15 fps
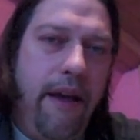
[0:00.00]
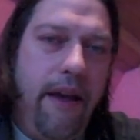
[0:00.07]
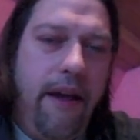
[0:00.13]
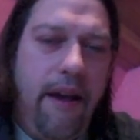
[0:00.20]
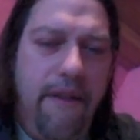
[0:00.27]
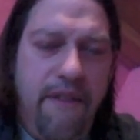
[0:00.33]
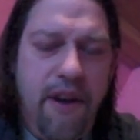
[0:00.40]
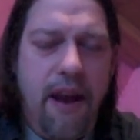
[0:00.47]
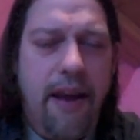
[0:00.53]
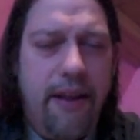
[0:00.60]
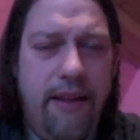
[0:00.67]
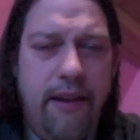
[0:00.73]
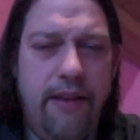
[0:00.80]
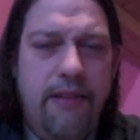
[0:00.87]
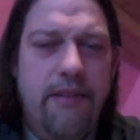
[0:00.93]
If you like
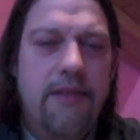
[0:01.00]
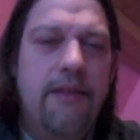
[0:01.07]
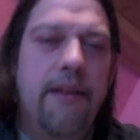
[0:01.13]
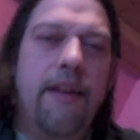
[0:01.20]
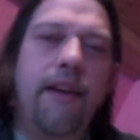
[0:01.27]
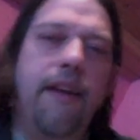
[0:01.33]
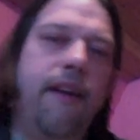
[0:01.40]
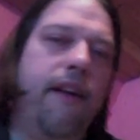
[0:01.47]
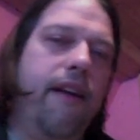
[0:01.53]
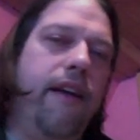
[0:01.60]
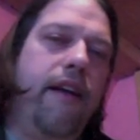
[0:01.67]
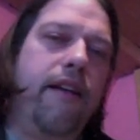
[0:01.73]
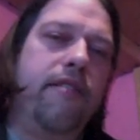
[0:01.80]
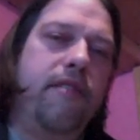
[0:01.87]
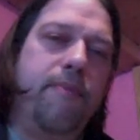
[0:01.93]
this,
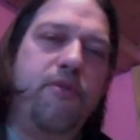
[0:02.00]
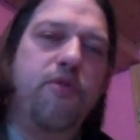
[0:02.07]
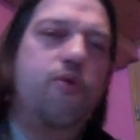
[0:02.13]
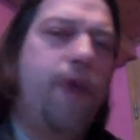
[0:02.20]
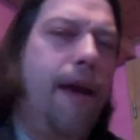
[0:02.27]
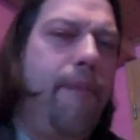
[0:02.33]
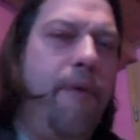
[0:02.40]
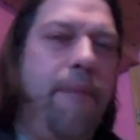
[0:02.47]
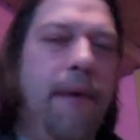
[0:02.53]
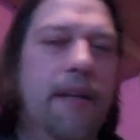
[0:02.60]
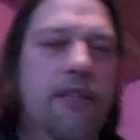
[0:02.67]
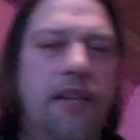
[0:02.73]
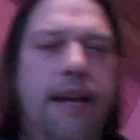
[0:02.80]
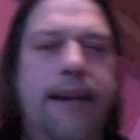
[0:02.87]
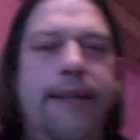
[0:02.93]
subscribe on my
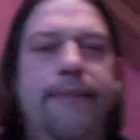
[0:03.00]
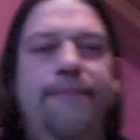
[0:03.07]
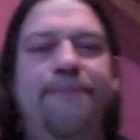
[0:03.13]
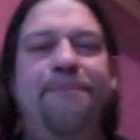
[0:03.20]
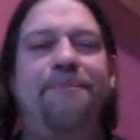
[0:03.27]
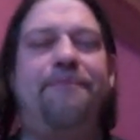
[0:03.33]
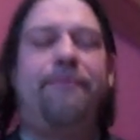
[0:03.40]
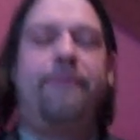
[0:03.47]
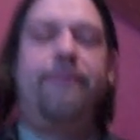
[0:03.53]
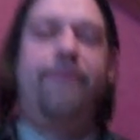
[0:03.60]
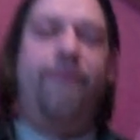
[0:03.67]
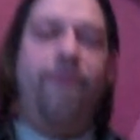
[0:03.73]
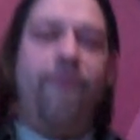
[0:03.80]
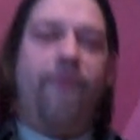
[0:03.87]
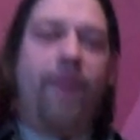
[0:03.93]
channel
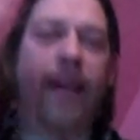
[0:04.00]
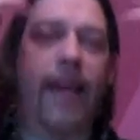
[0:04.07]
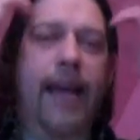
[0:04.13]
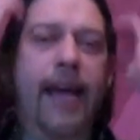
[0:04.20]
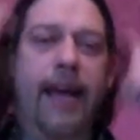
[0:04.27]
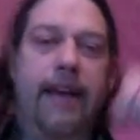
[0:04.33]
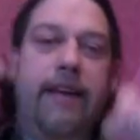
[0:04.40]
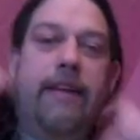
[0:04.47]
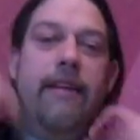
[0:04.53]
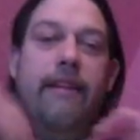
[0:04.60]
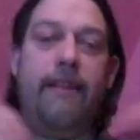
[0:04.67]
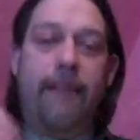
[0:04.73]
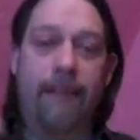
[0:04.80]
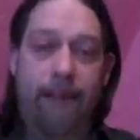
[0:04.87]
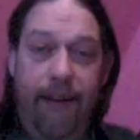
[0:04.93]
and
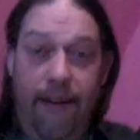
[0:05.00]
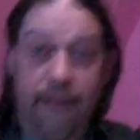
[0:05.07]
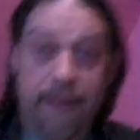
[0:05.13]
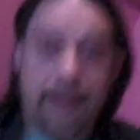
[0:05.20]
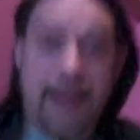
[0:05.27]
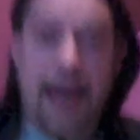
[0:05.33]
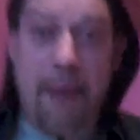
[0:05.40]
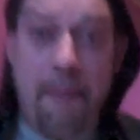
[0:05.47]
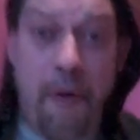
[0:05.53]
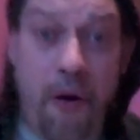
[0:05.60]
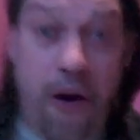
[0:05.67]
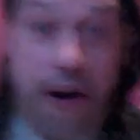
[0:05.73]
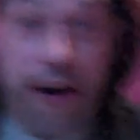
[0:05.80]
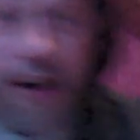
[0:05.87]
get more.